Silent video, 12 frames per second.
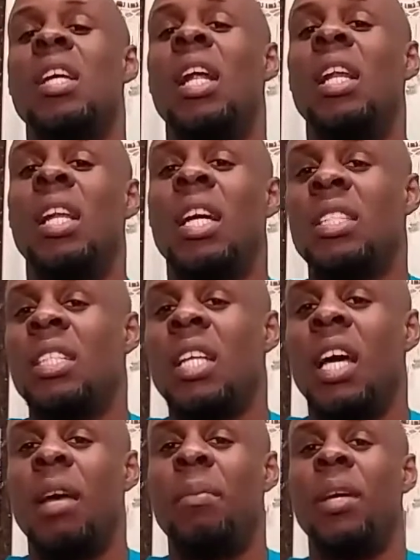a lot of
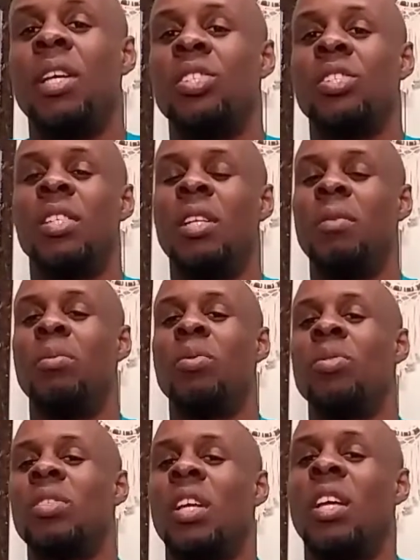time in sheet
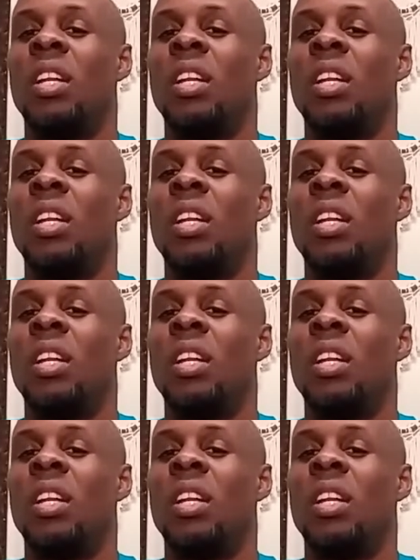music.